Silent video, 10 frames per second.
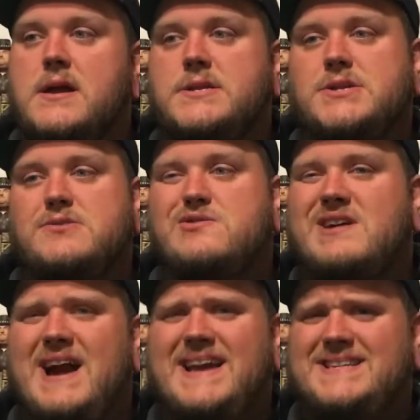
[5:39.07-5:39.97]
to,
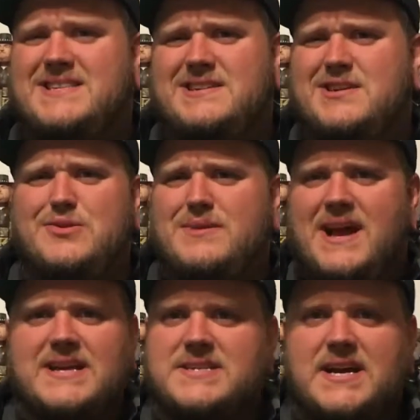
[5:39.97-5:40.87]
I guess,
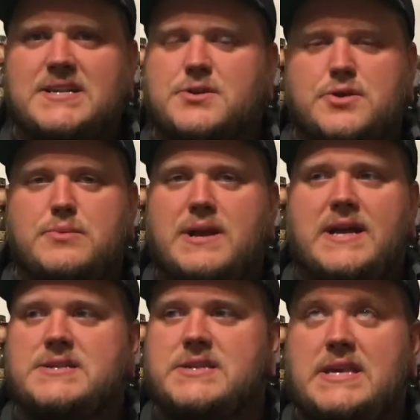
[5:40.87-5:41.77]
humanize us or
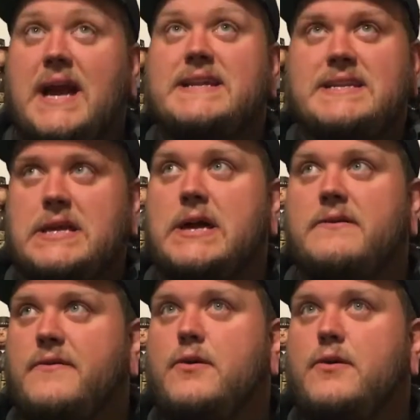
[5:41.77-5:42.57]
humanize the idea of,